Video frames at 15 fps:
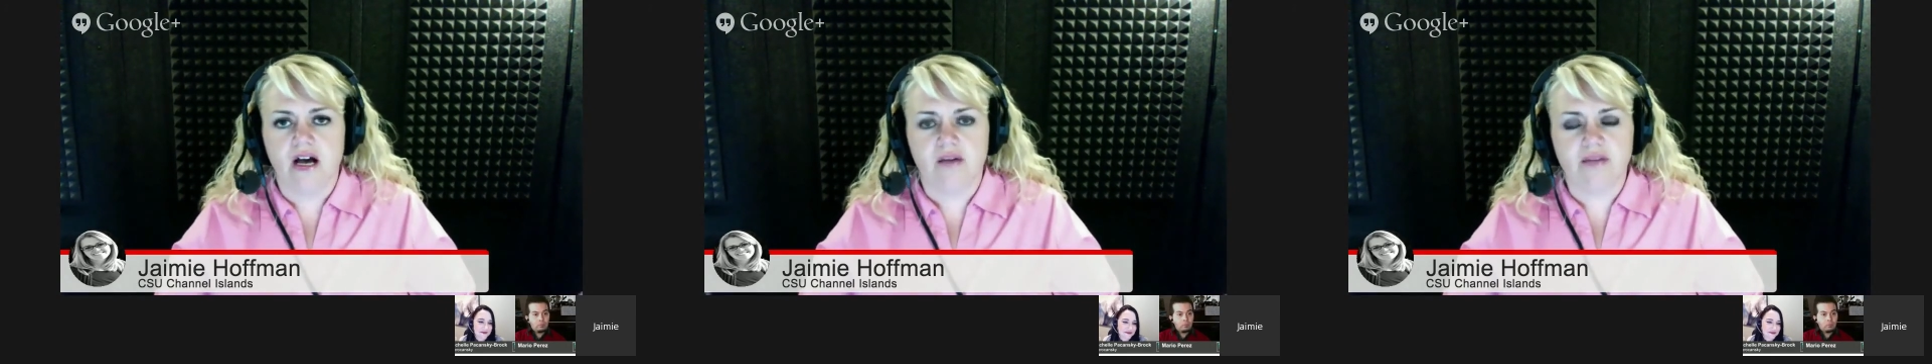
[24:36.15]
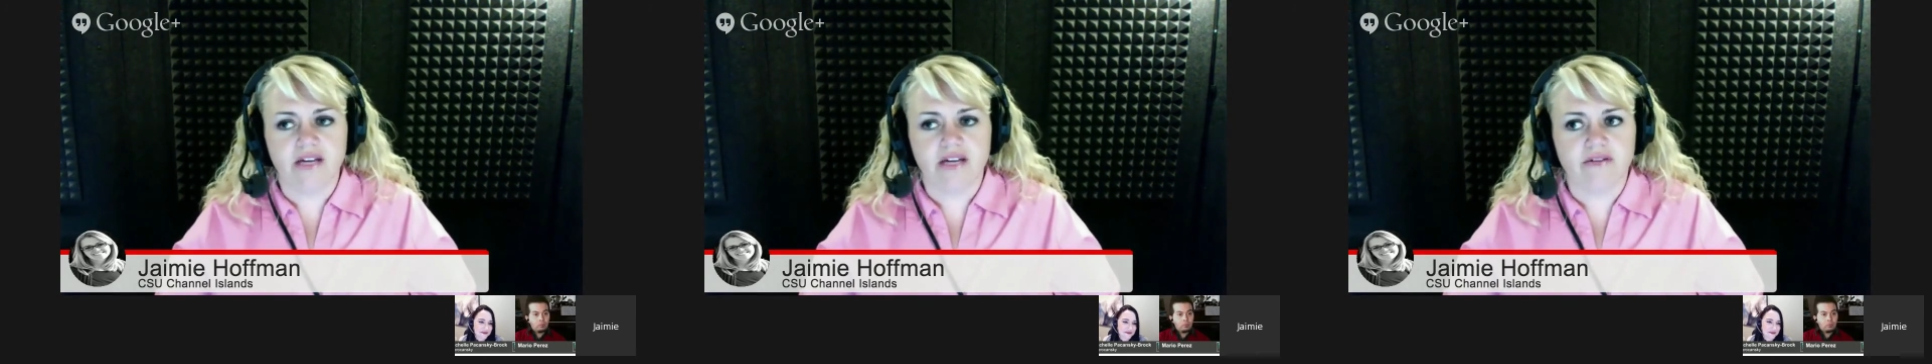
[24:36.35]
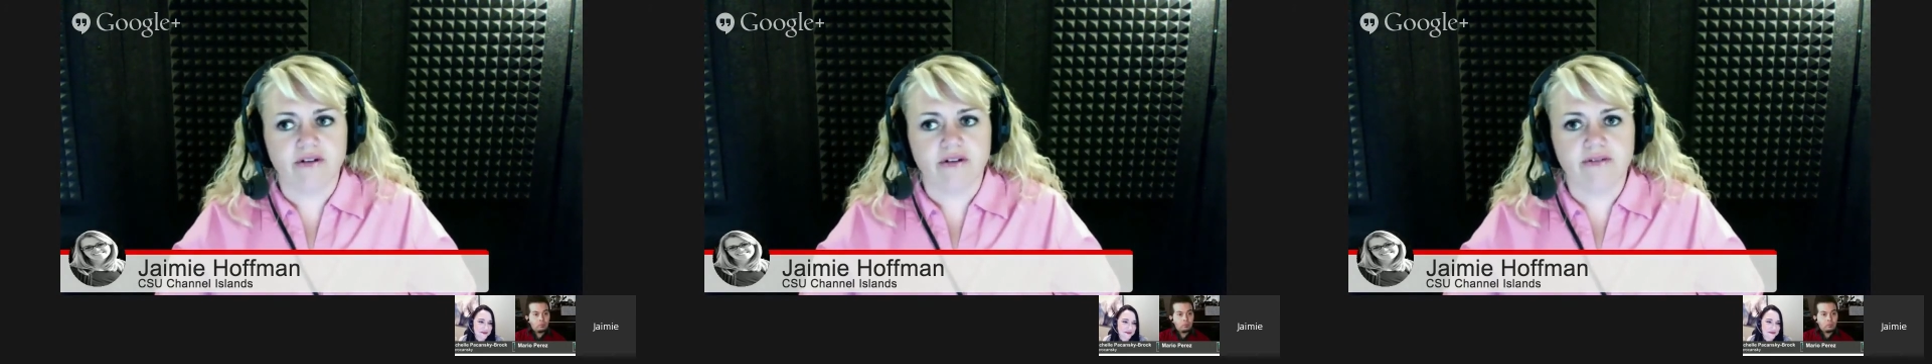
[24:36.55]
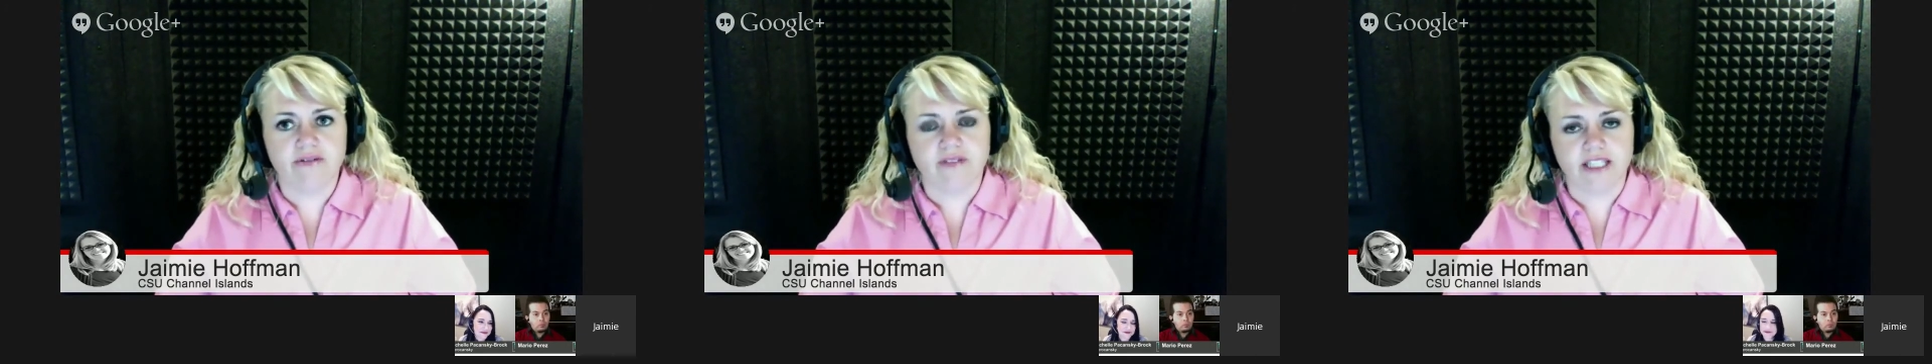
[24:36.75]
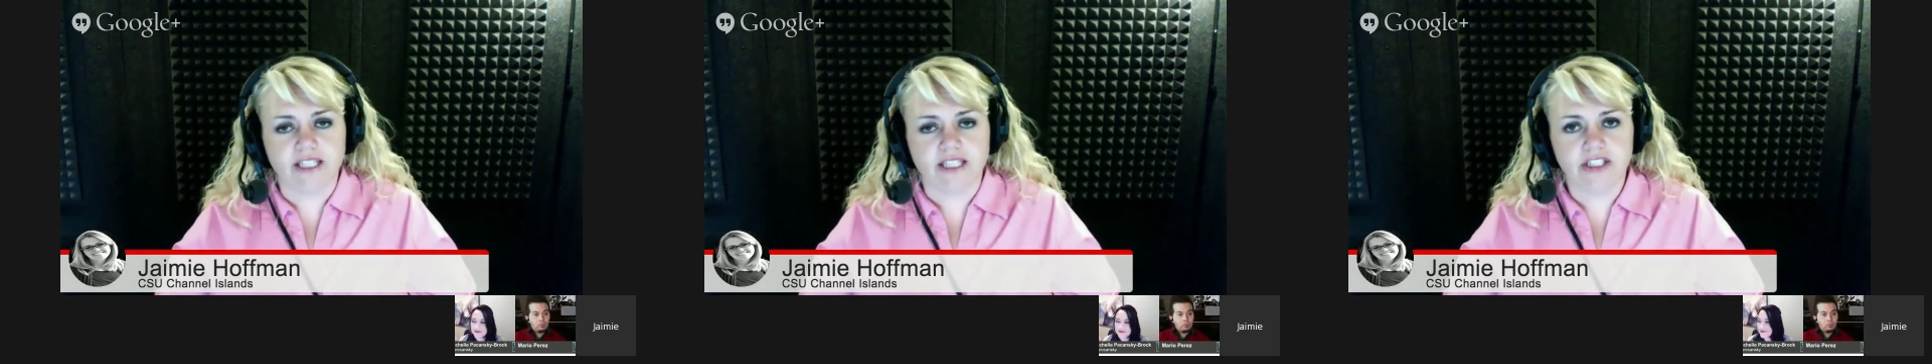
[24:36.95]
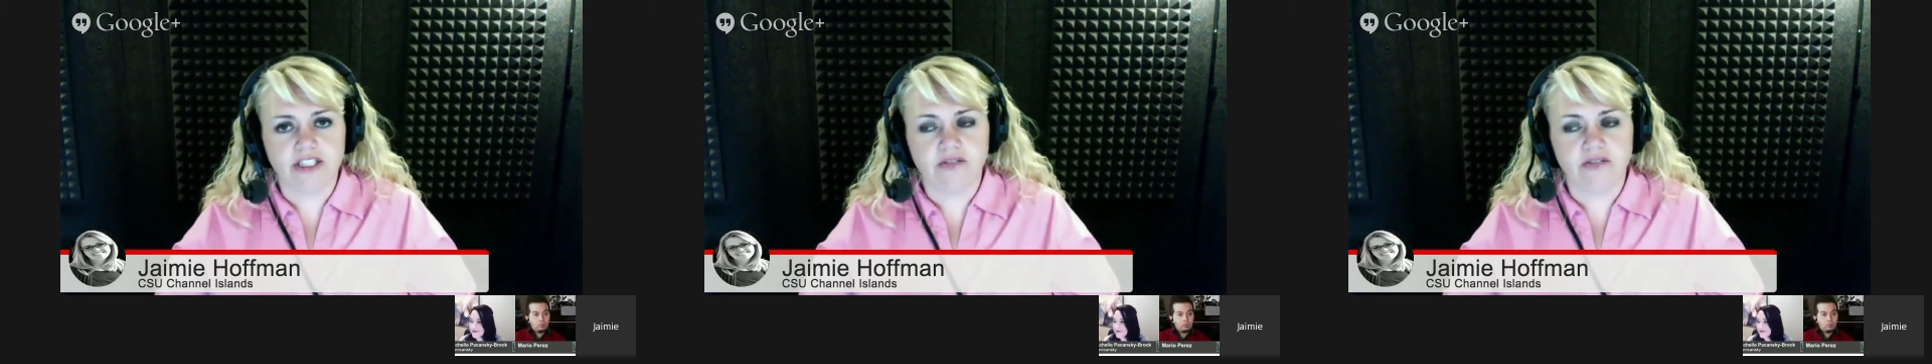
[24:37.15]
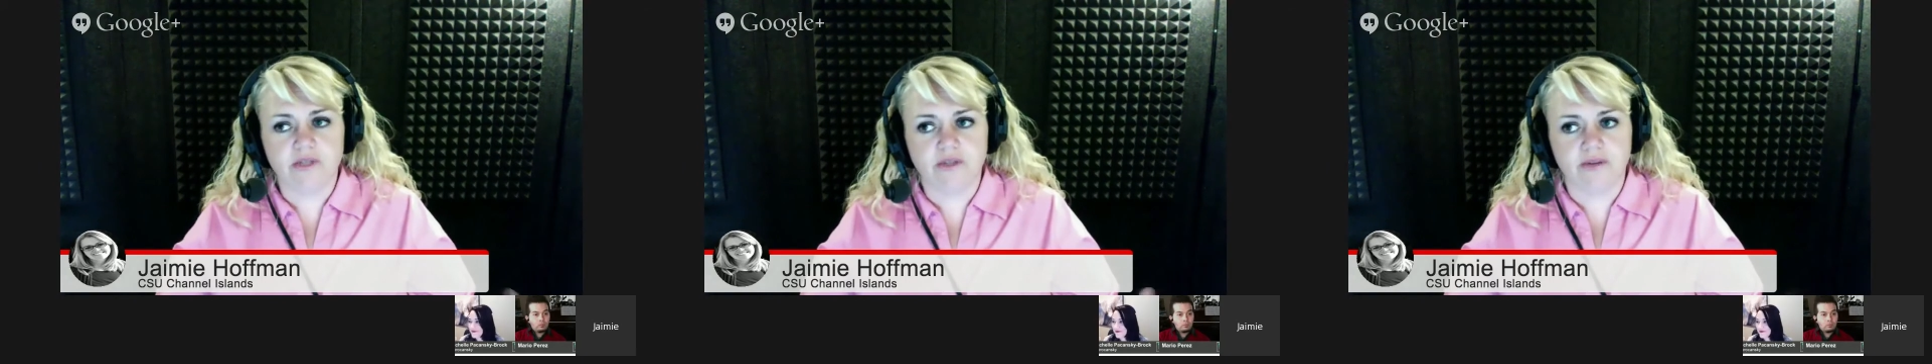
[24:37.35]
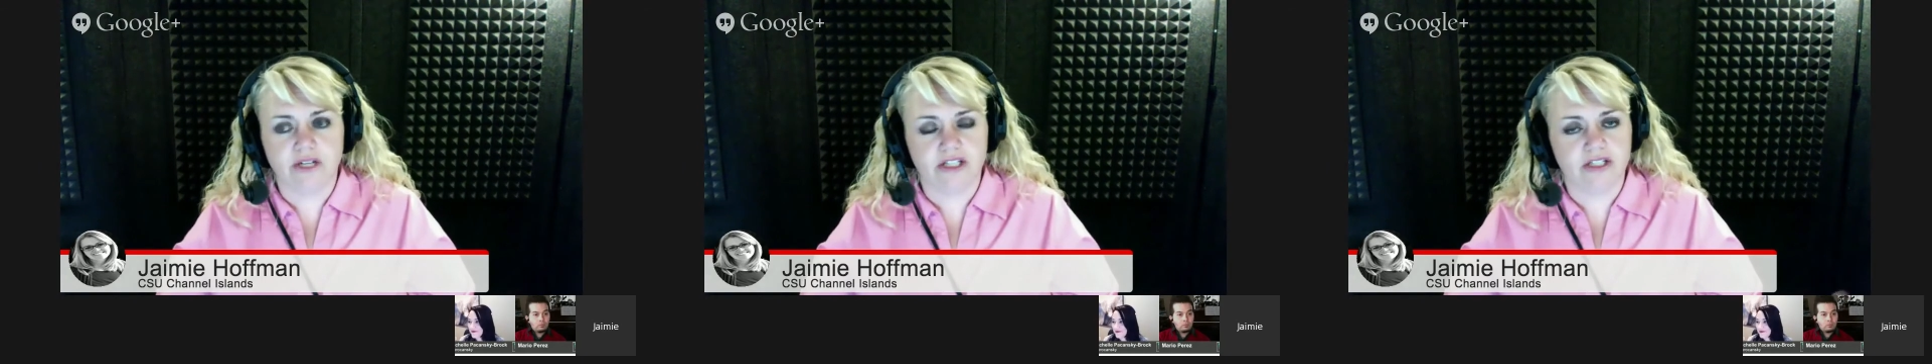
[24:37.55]
in reflection, we
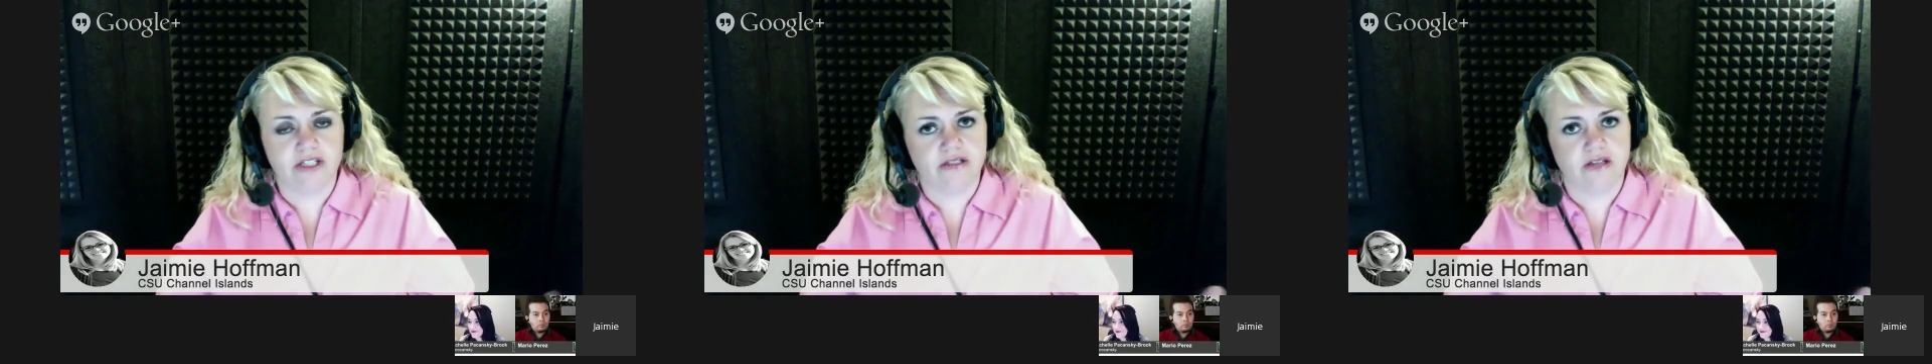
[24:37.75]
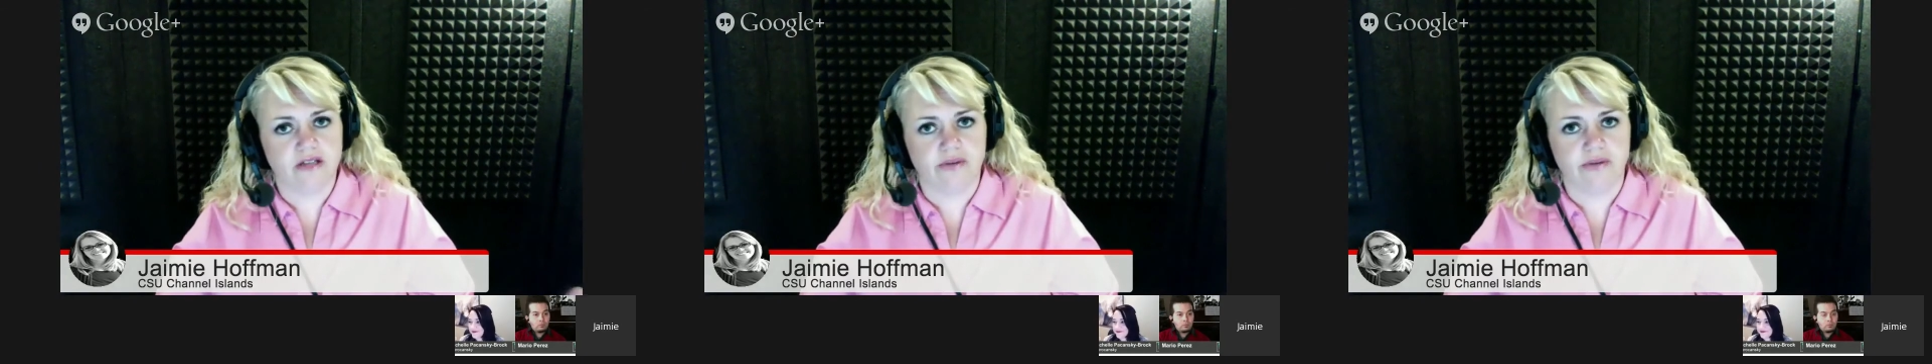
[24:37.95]
wished that we